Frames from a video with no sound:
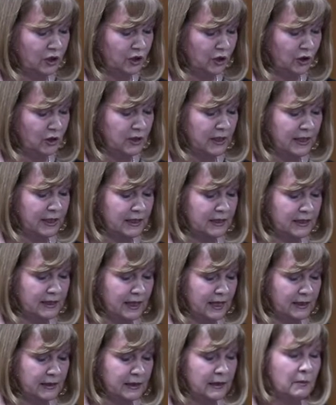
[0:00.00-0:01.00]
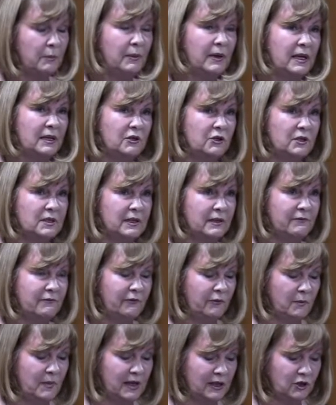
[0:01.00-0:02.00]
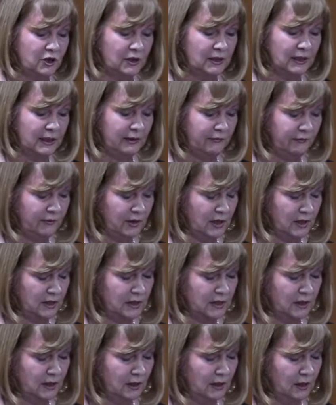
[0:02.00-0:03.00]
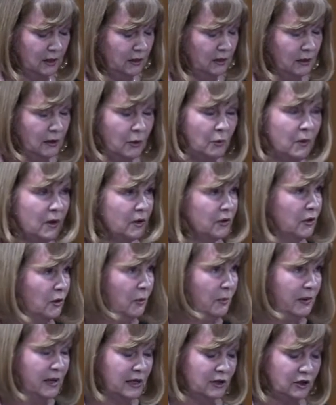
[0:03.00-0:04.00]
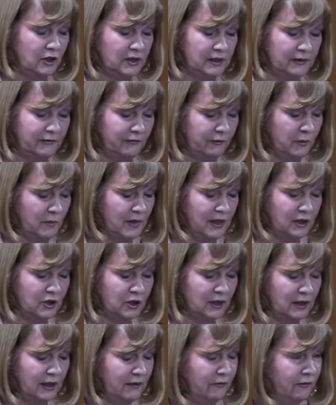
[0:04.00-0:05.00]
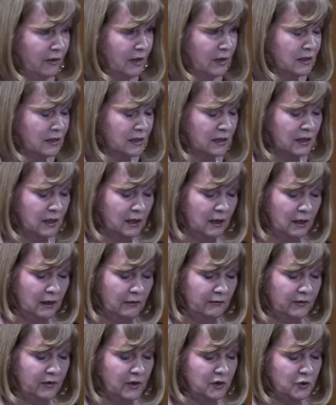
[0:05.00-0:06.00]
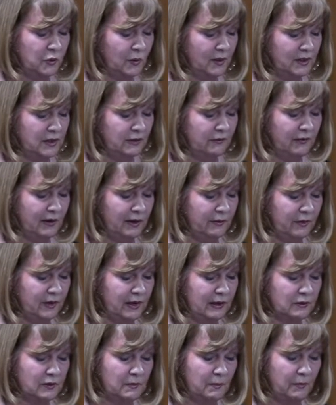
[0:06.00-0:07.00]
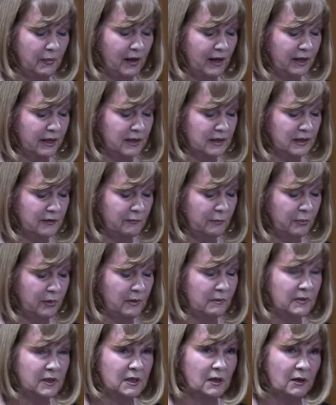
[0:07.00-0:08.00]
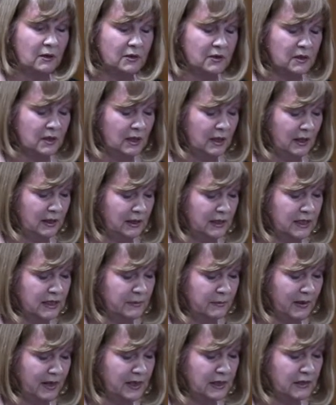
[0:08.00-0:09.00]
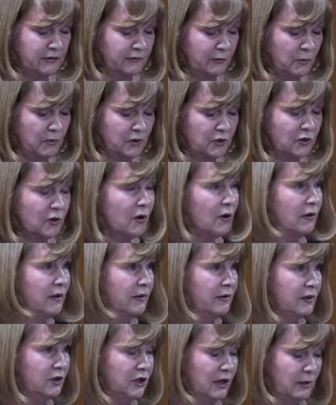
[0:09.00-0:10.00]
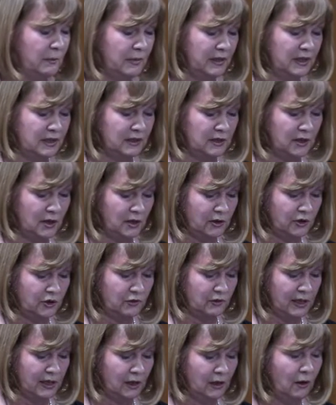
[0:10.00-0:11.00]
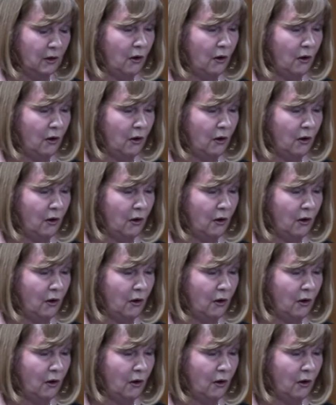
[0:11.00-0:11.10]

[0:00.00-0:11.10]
is usually contained in a patient information leaflet. There were no patient information leaflets for the 25,000 packets of Primados dispensed from a drawer in the GP's surgery,